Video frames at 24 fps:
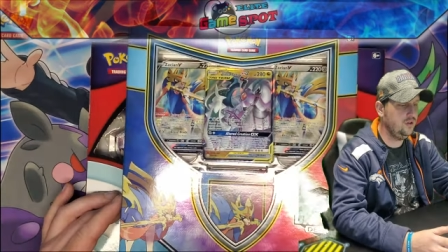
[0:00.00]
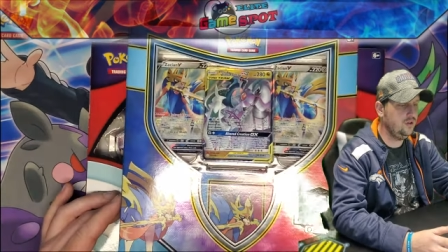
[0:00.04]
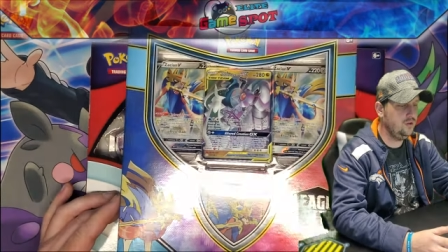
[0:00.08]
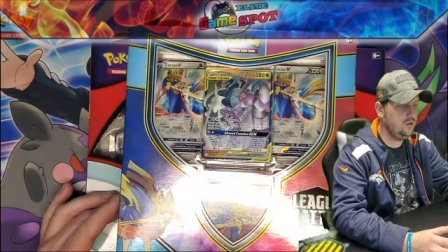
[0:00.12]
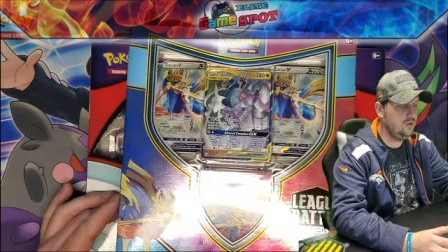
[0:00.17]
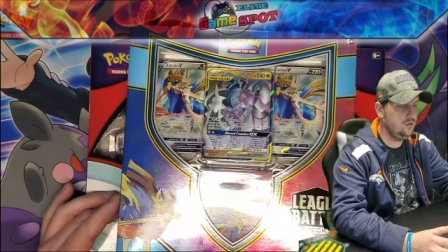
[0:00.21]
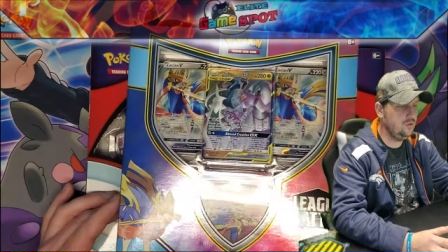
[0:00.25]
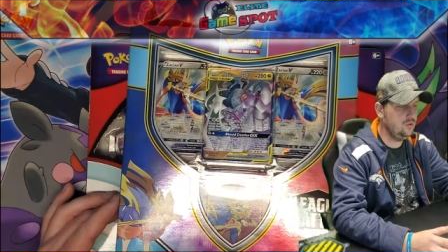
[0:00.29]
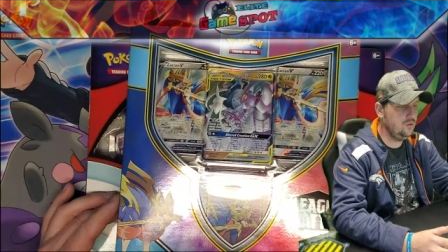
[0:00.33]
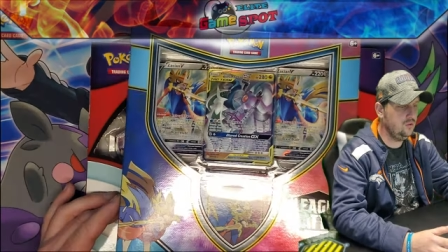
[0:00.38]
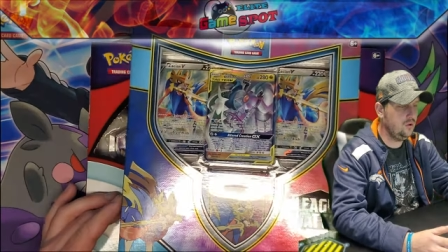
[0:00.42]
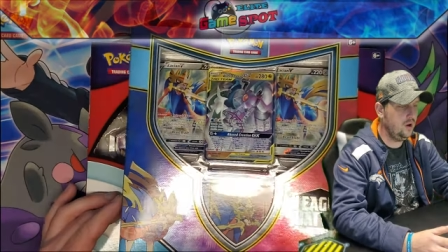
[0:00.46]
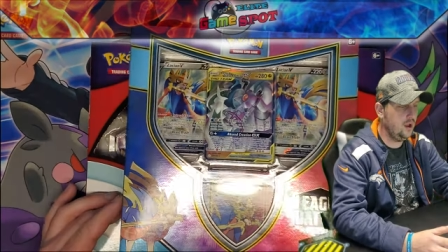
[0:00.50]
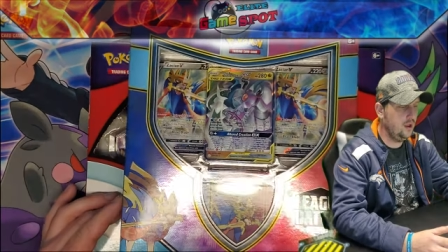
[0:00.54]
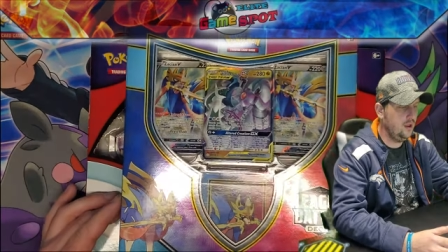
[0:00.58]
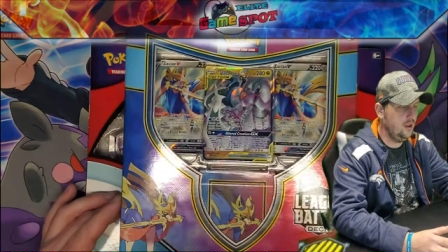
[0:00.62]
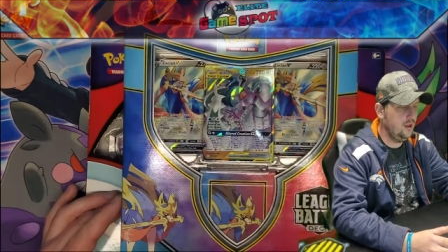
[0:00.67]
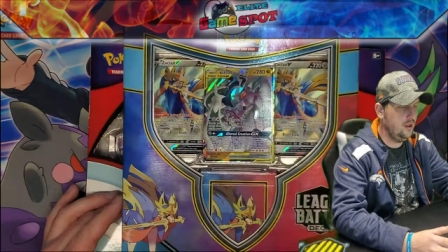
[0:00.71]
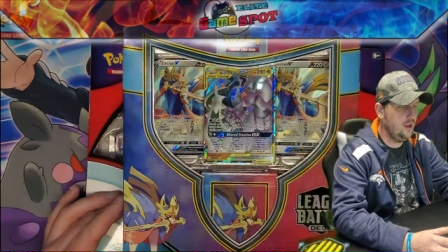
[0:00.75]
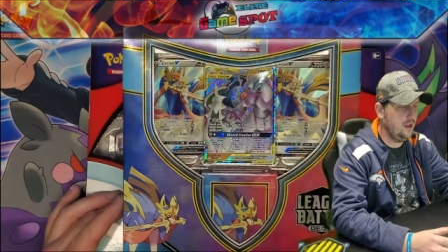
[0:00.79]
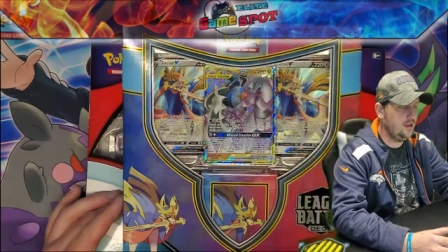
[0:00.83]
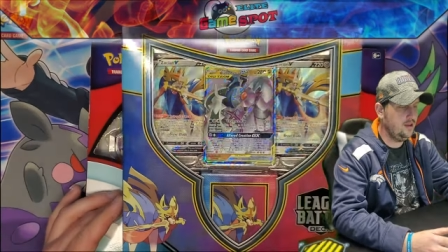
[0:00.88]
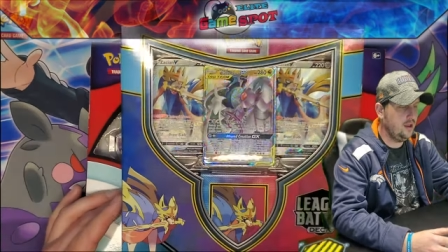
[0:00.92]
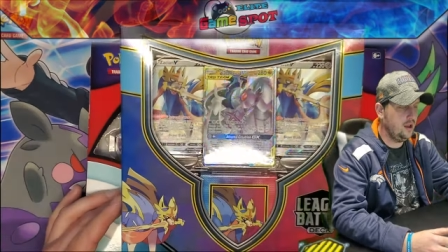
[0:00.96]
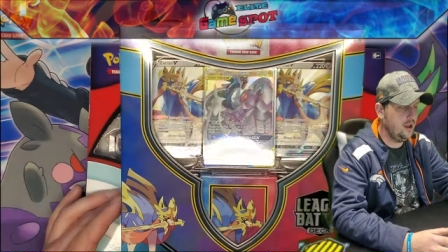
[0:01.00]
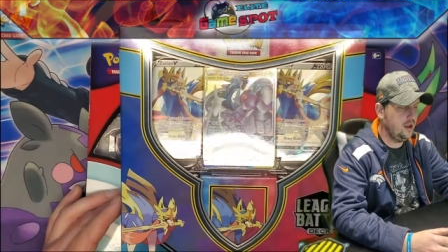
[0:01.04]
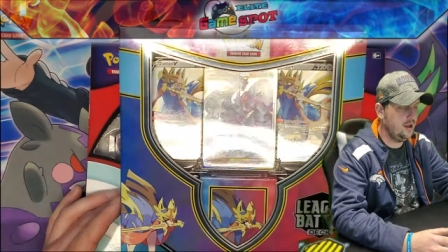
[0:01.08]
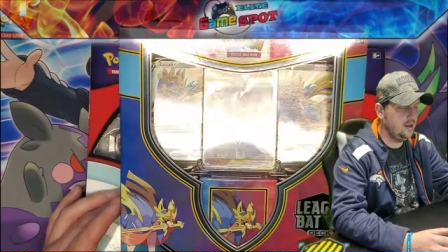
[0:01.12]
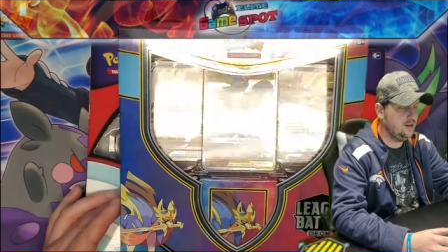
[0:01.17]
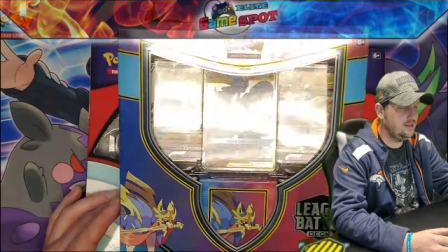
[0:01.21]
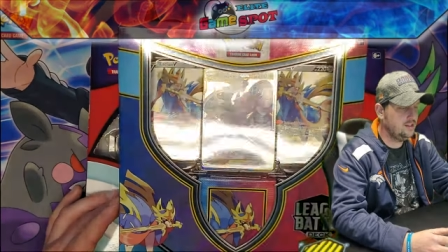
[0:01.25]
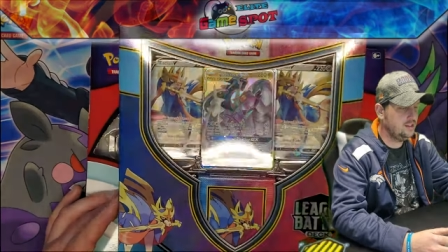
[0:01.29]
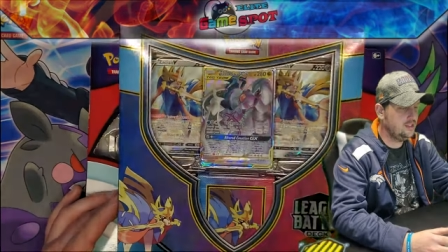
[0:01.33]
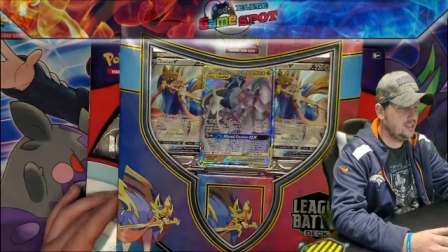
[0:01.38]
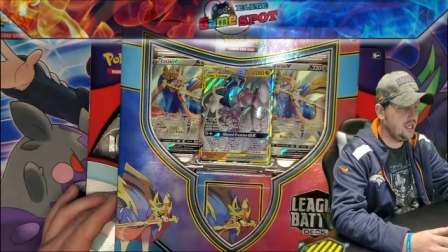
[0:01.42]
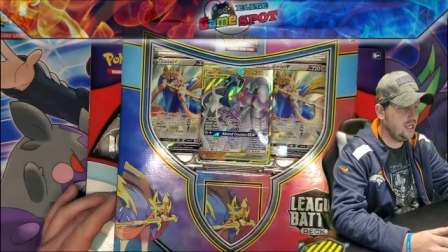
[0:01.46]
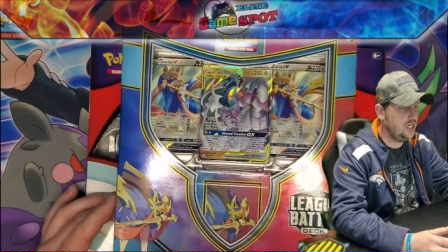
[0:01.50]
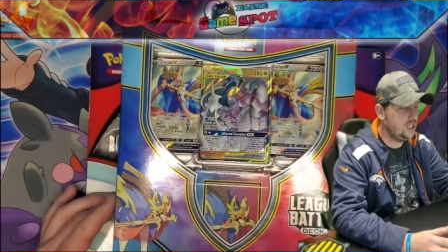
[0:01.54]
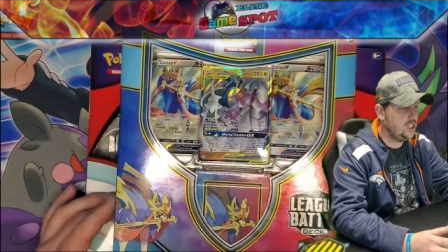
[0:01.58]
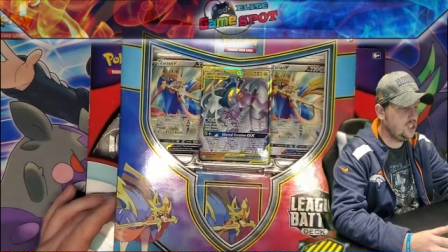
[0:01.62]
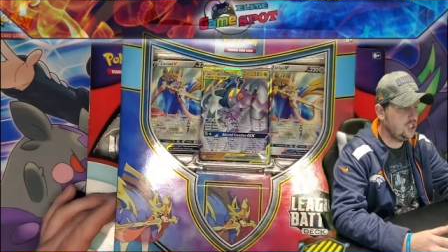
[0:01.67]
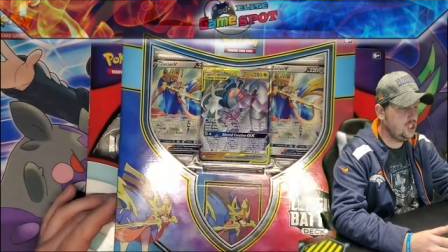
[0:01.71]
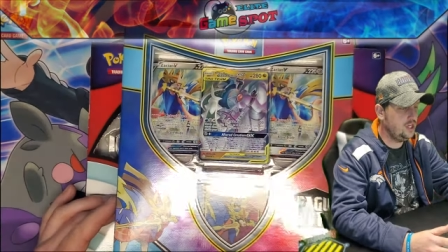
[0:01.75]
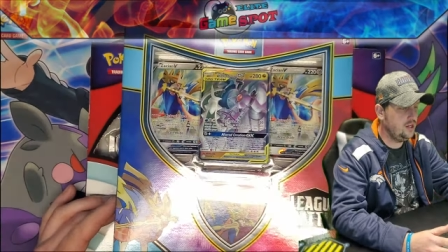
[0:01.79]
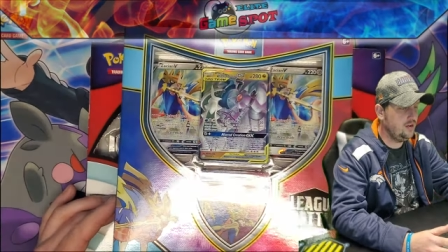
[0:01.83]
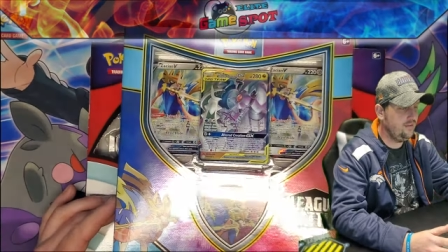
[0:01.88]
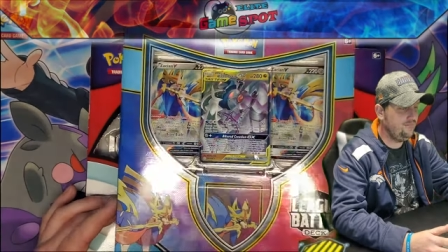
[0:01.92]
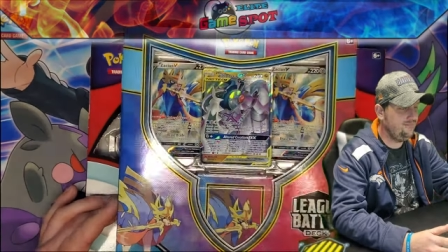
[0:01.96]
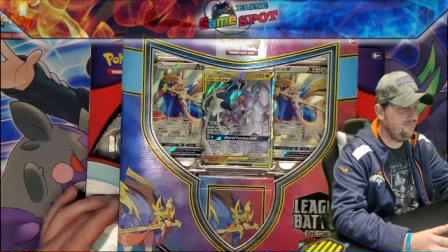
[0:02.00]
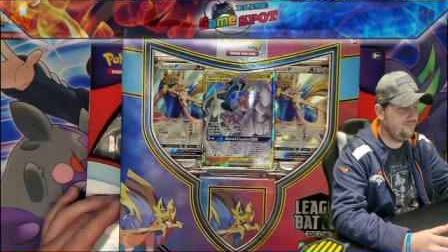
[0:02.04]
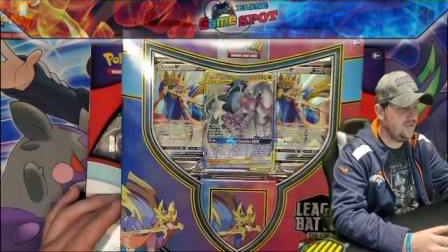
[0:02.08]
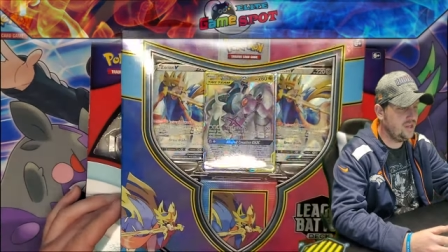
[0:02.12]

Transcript: new Zacian